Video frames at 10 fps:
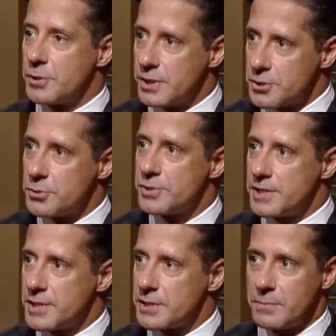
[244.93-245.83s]
judicial
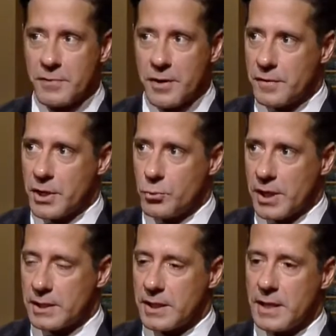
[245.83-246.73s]
system very, very
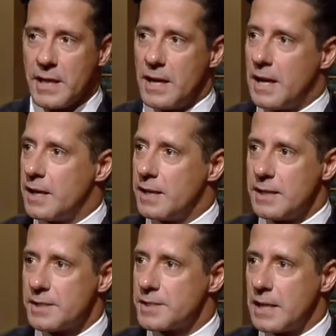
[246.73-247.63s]
quickly,
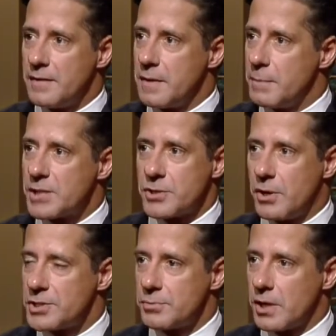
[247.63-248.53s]
is of immense
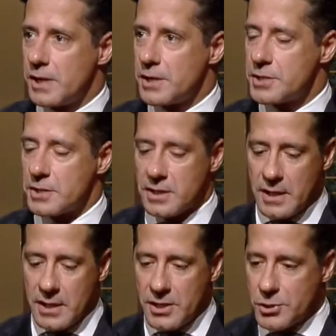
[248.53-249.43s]
cost to our nation.
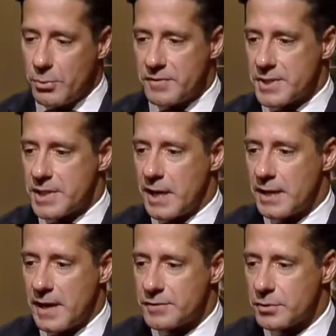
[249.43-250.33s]
So we've
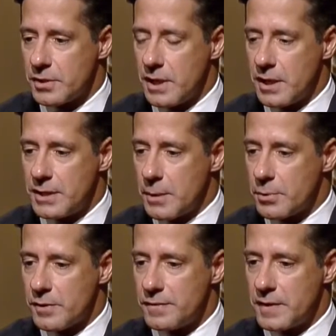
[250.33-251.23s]
decided after a
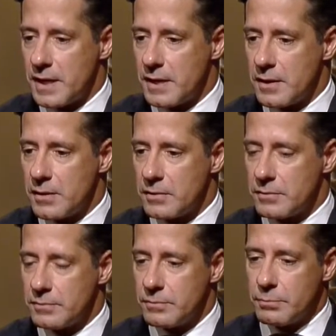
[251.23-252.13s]
number of
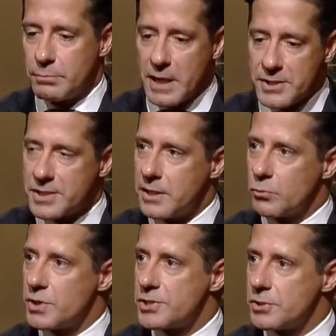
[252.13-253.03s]
months
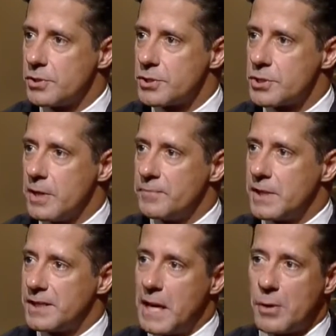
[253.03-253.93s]
in research
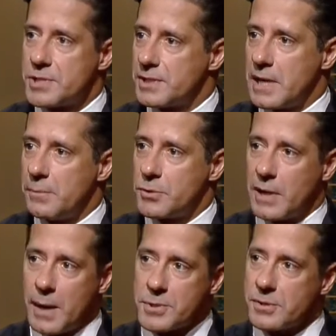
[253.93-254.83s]
that now is the time to
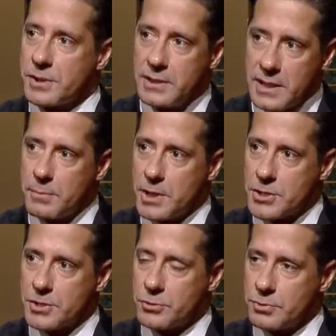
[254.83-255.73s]
absolutely
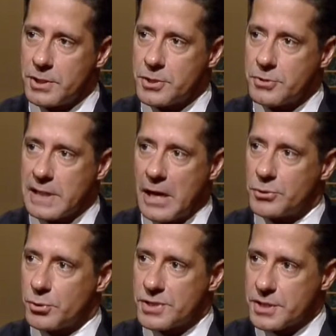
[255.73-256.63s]
decommission traditional
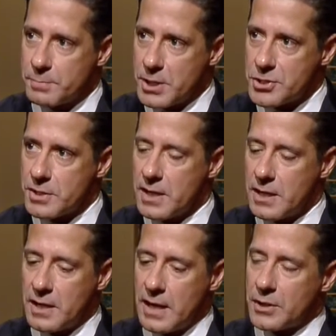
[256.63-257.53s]
outdoor suspension
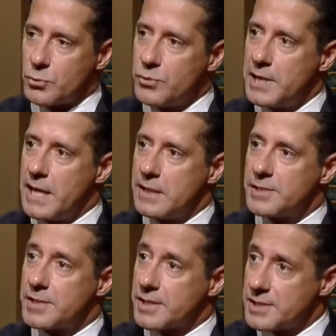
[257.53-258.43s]
and create
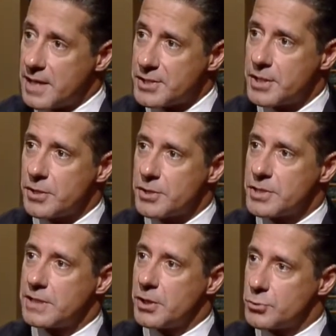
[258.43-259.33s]
success
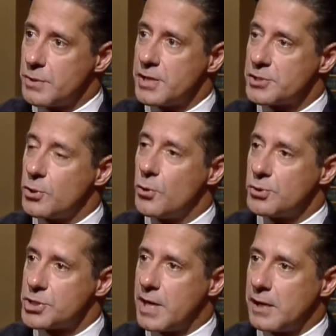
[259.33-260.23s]
centers that address the
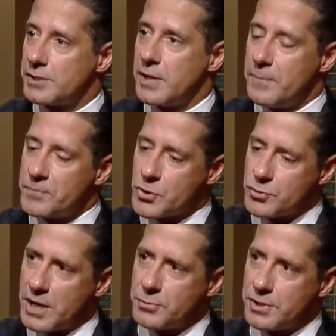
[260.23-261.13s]
whole child.
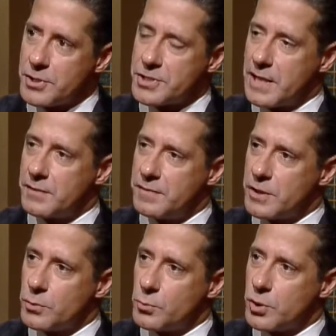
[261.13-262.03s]
Try to understand
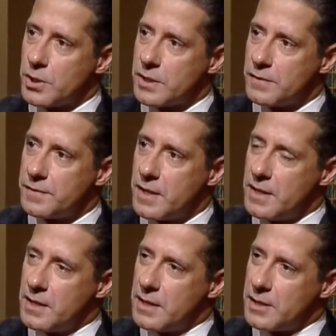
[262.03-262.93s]
via the work of
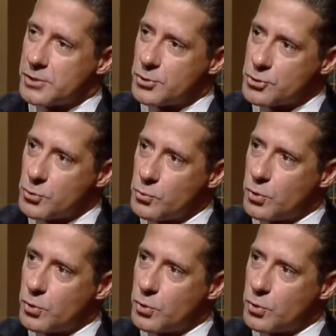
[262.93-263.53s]
social